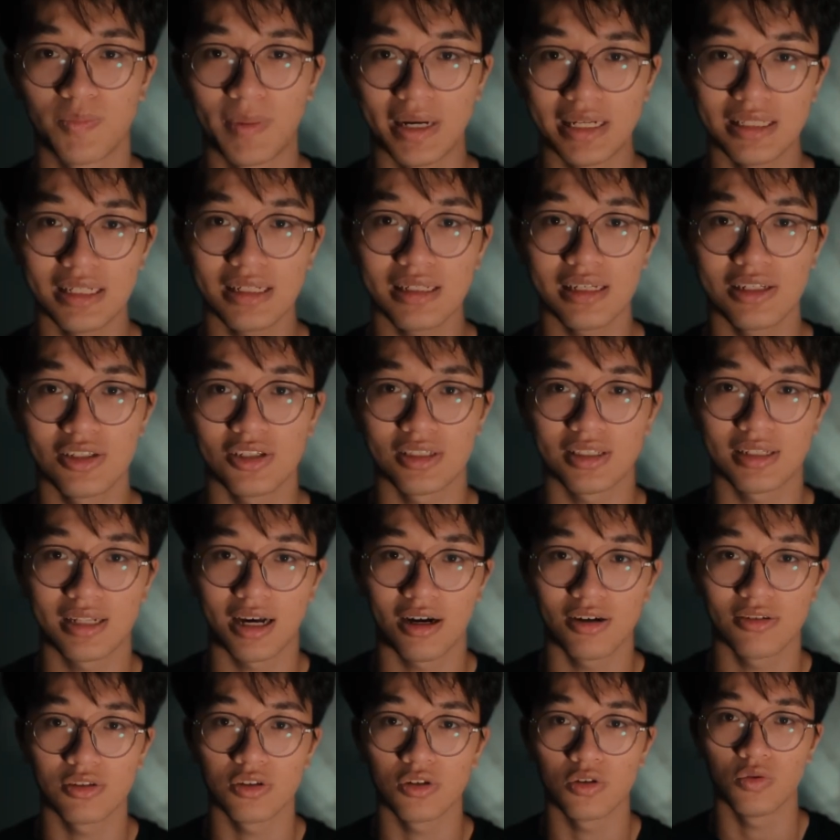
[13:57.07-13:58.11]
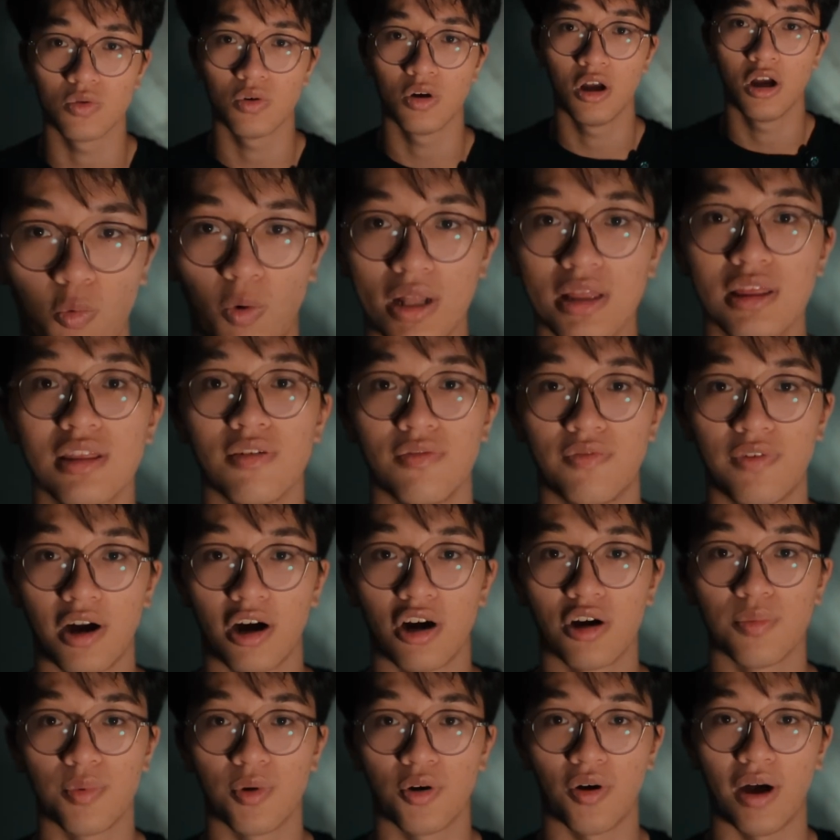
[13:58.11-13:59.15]
basically just tells you what the
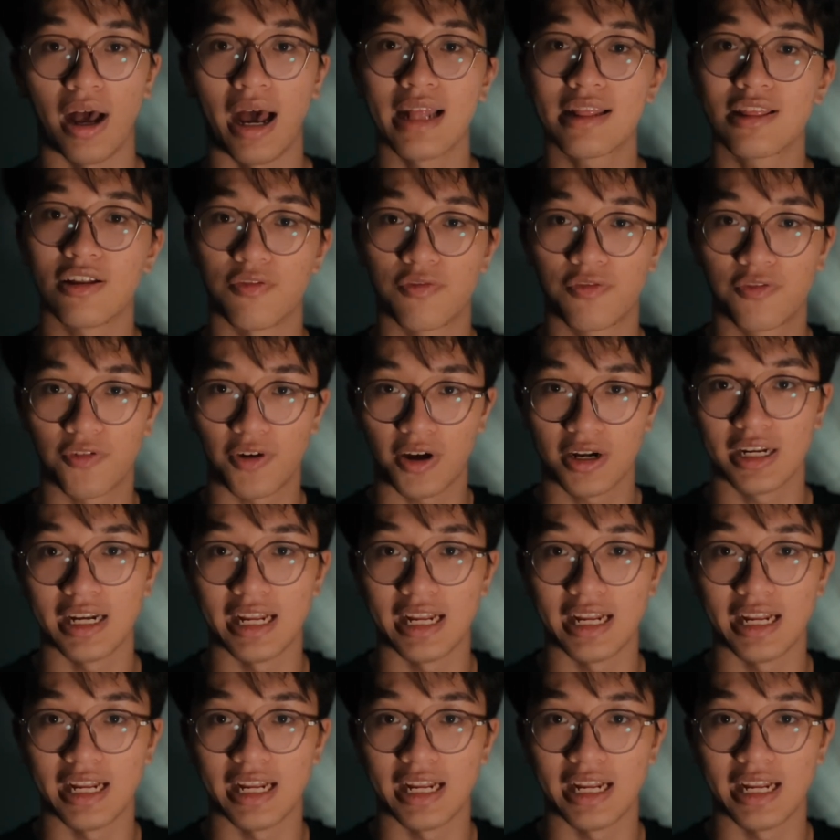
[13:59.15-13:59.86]
variable at the front